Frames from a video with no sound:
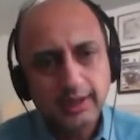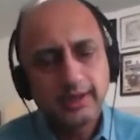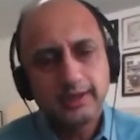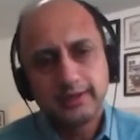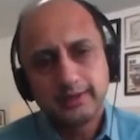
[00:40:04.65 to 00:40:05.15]

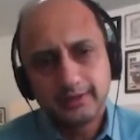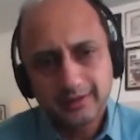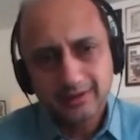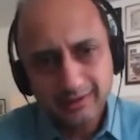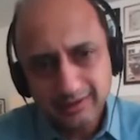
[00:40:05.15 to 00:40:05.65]
Uh,
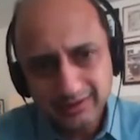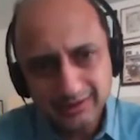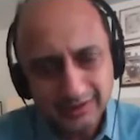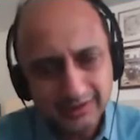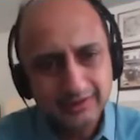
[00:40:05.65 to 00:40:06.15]

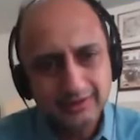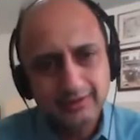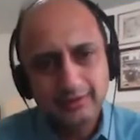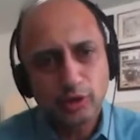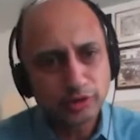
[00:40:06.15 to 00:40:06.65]
clearly,
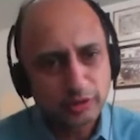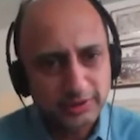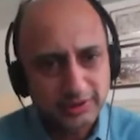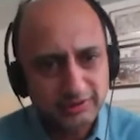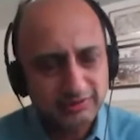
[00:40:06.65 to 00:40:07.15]
uh,
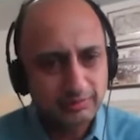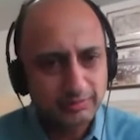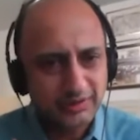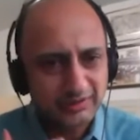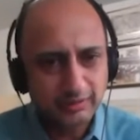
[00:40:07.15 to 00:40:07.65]
entrepreneurship
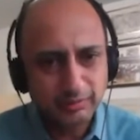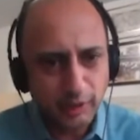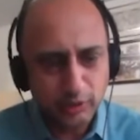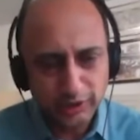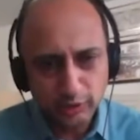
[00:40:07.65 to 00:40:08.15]
is
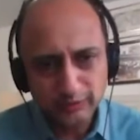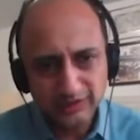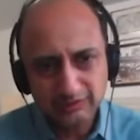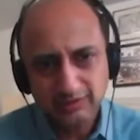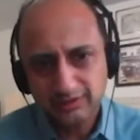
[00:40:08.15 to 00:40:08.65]
about
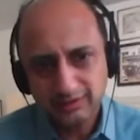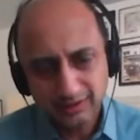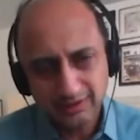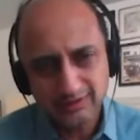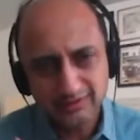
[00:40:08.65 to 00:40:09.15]
innovation.
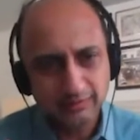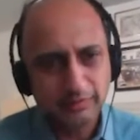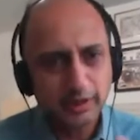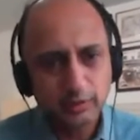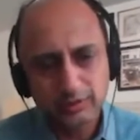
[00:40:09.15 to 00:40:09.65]
It is
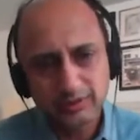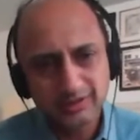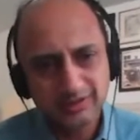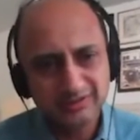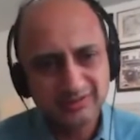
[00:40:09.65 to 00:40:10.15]
about
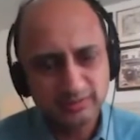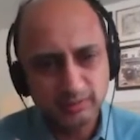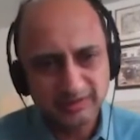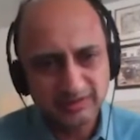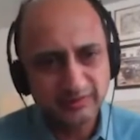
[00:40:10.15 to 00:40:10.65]
uh, the
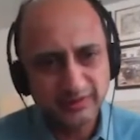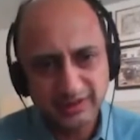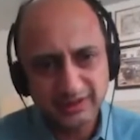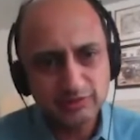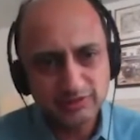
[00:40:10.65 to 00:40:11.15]
specific
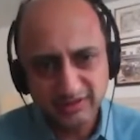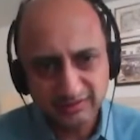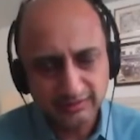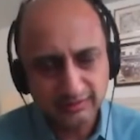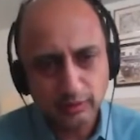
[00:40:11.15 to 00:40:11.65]

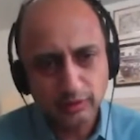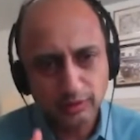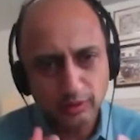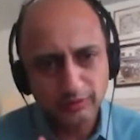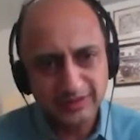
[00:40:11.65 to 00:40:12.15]
interests uh,
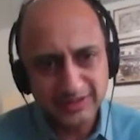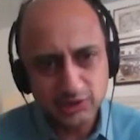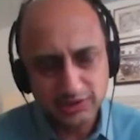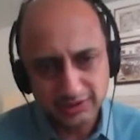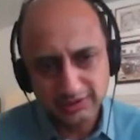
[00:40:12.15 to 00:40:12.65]
of,
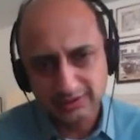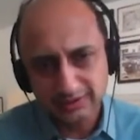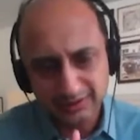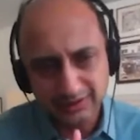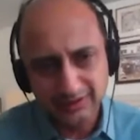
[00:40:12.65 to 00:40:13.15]
each uh,
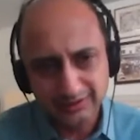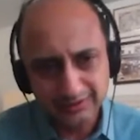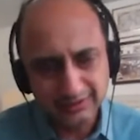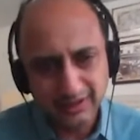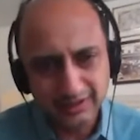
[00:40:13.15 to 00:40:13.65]

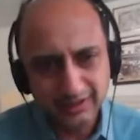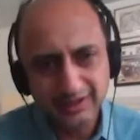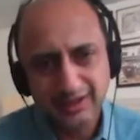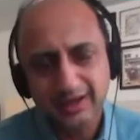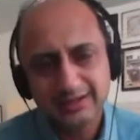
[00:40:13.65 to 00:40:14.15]

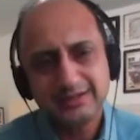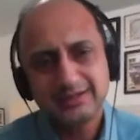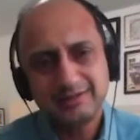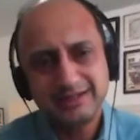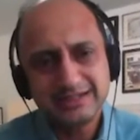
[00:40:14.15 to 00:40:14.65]
uh,
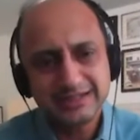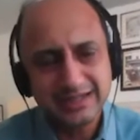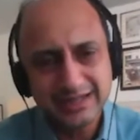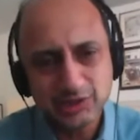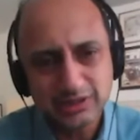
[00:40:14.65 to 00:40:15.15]
idea
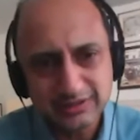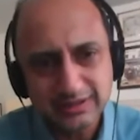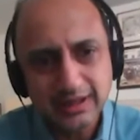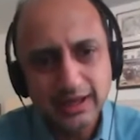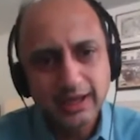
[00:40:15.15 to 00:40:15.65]
creating agents.